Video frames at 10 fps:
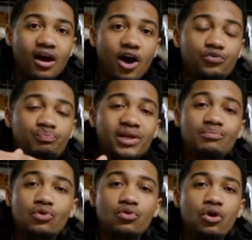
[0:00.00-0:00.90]
of
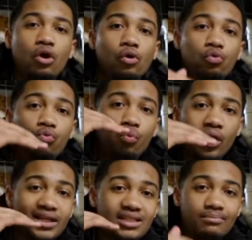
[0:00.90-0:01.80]
people who
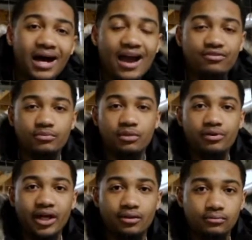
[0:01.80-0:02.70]
want to buy from your brand.